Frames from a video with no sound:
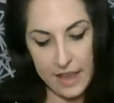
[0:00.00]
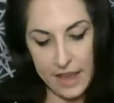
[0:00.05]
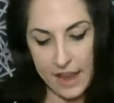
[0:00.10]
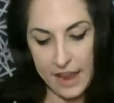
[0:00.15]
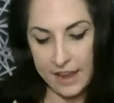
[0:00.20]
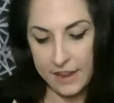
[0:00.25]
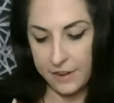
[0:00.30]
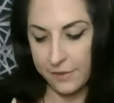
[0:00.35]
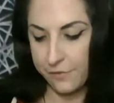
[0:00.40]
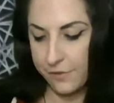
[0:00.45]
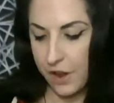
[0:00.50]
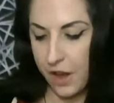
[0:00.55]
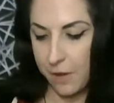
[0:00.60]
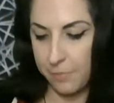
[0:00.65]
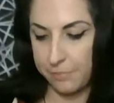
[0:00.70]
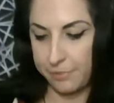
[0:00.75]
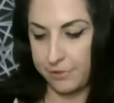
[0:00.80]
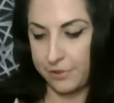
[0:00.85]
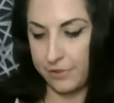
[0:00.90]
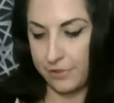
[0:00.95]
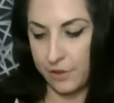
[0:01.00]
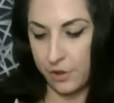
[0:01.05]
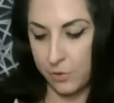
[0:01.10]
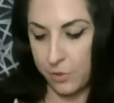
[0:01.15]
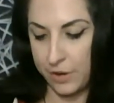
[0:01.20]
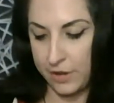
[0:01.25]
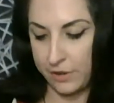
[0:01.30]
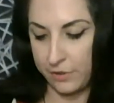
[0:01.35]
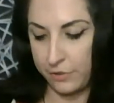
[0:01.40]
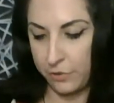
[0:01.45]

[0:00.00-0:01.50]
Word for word: Eight of Cups and the Queen of